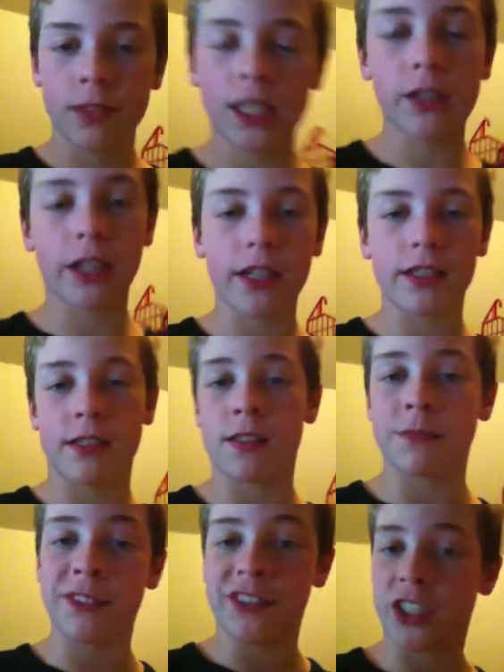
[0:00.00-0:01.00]
Hello guys,
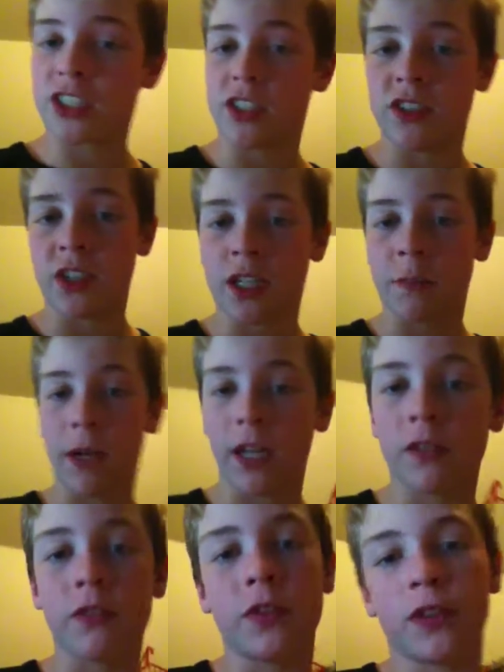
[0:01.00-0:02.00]
this is me Jexy Jek
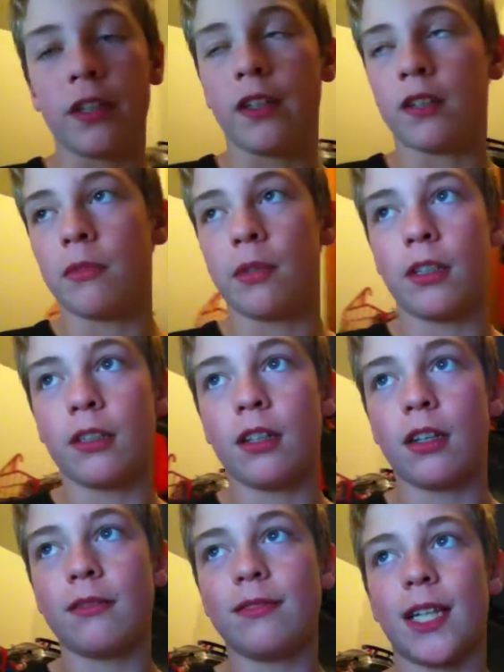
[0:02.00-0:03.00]
back for another mi
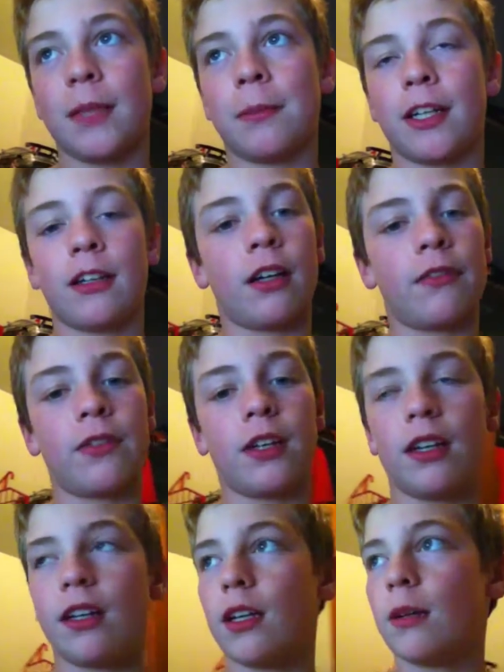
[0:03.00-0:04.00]
uh, not Minecraft,
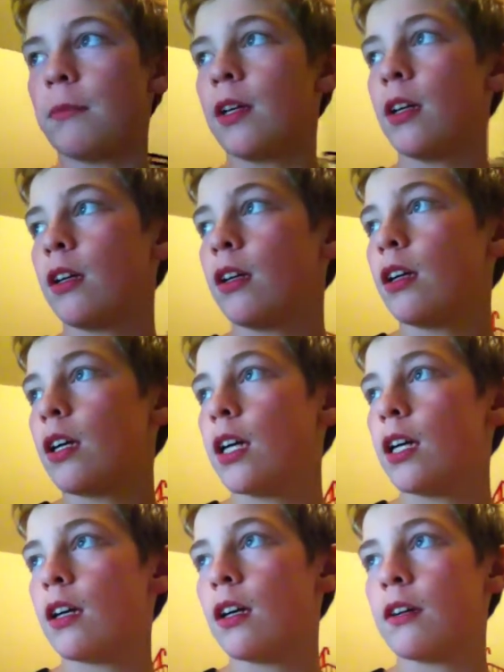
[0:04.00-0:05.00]
a, um,
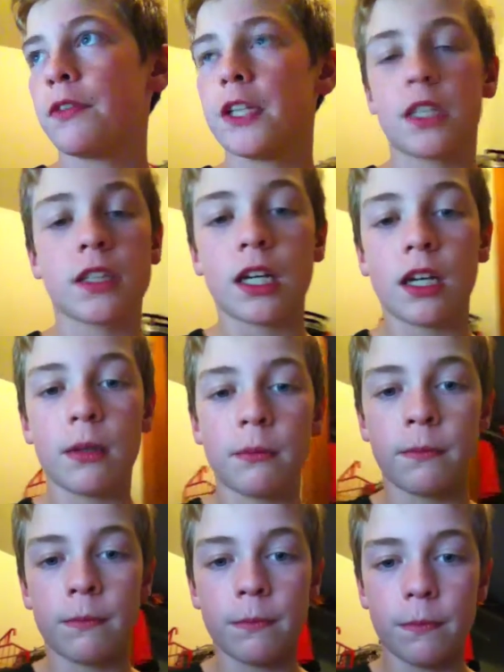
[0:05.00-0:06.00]
a uh, face
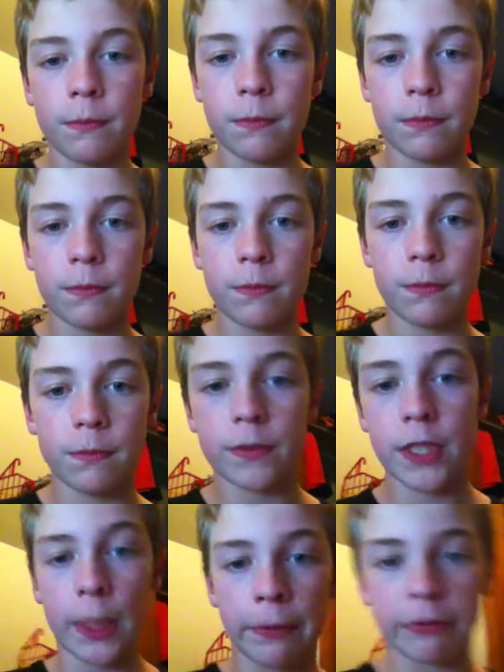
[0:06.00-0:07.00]
cam
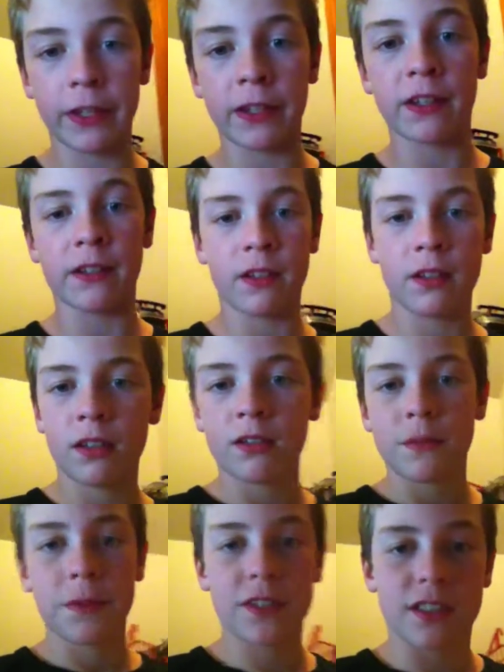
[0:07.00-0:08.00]
type of thing.
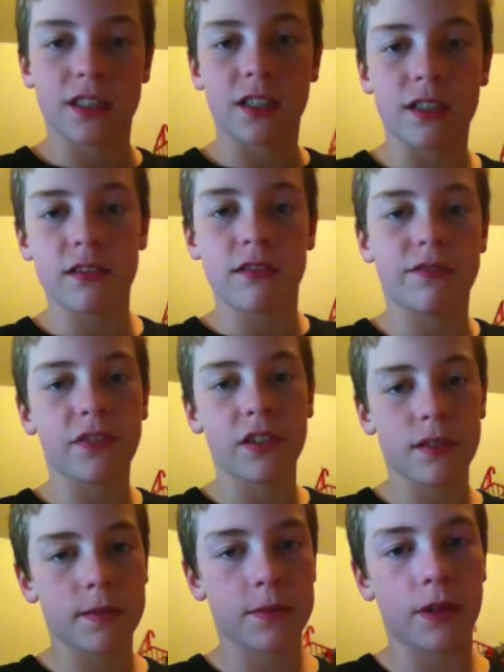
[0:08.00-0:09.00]
Yes, I got
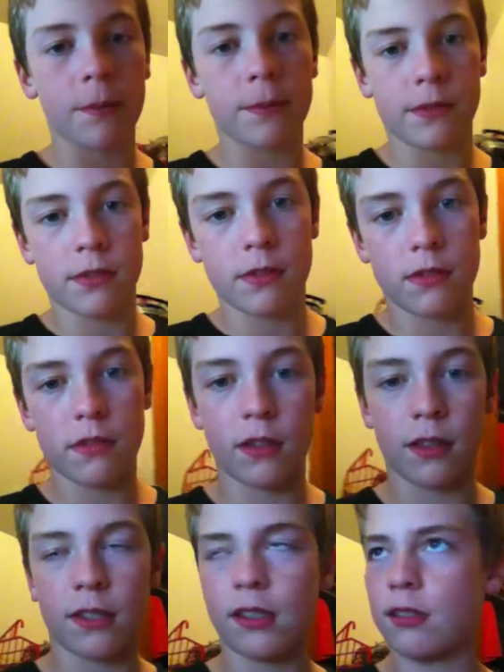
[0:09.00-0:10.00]
four subscribers,
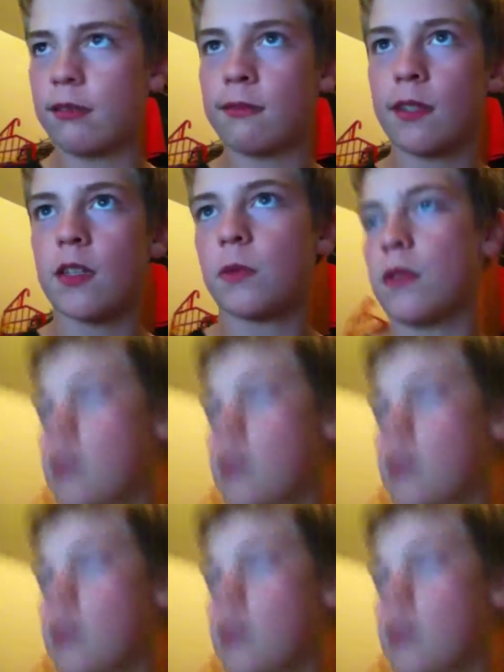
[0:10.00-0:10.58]
I think that's